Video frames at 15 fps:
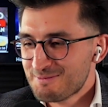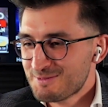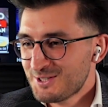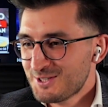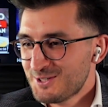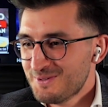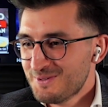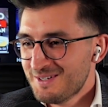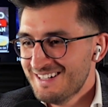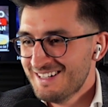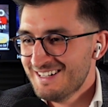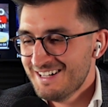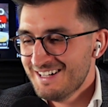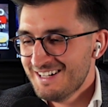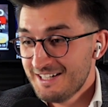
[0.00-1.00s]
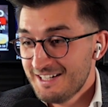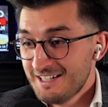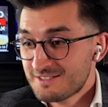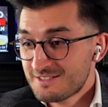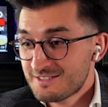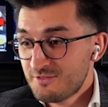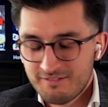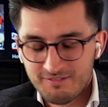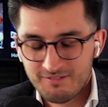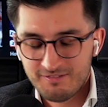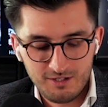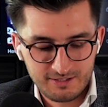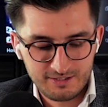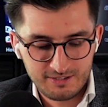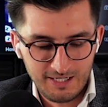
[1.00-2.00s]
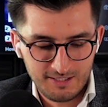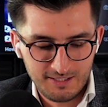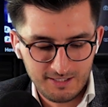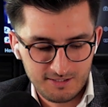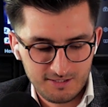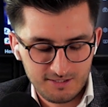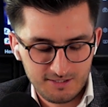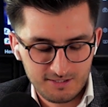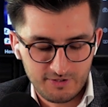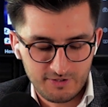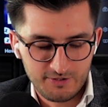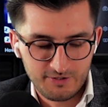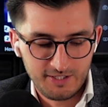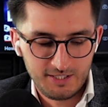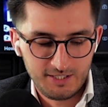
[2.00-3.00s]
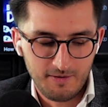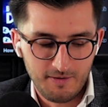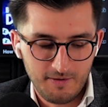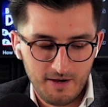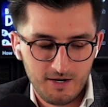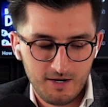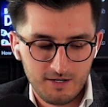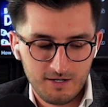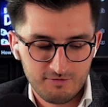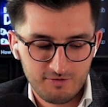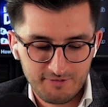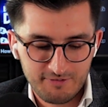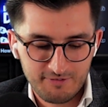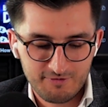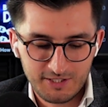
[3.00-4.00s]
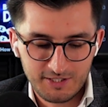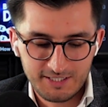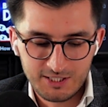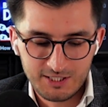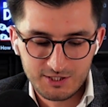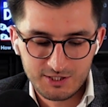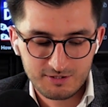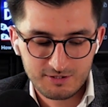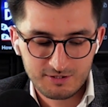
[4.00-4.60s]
So it is very volatile and it is very, very dangerous.